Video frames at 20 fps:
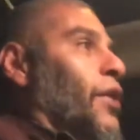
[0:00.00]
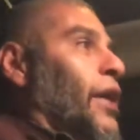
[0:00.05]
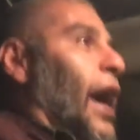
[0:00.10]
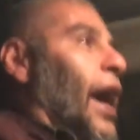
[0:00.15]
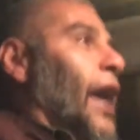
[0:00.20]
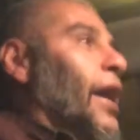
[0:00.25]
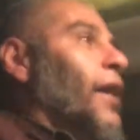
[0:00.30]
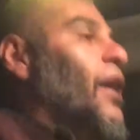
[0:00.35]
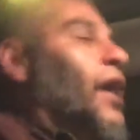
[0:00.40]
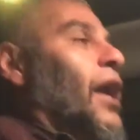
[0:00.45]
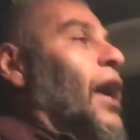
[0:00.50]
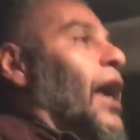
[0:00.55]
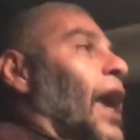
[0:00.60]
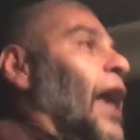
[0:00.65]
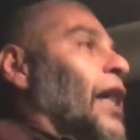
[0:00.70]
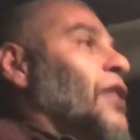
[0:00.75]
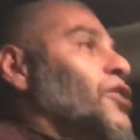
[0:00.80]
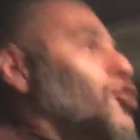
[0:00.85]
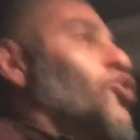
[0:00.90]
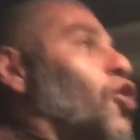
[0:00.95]
Okay,
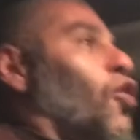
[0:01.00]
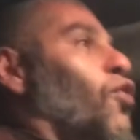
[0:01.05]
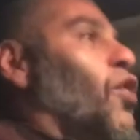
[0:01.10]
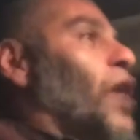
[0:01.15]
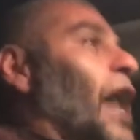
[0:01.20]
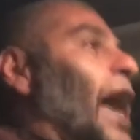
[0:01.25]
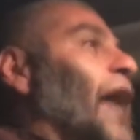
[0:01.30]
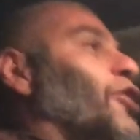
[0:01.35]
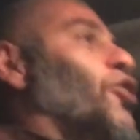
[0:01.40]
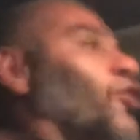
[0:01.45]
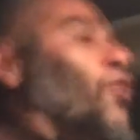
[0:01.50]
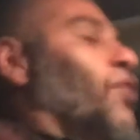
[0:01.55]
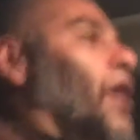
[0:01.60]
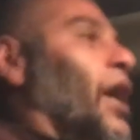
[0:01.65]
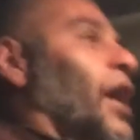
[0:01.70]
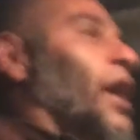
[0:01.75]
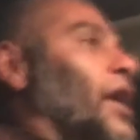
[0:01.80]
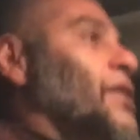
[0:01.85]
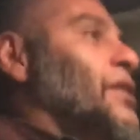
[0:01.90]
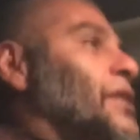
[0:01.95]
and so what I do
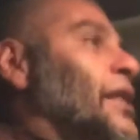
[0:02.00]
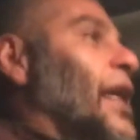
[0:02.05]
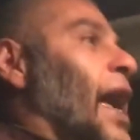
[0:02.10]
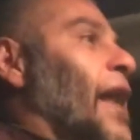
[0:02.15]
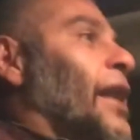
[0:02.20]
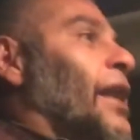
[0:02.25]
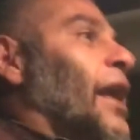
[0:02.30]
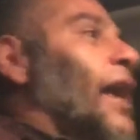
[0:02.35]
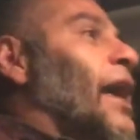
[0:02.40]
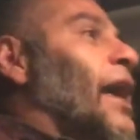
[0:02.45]
is that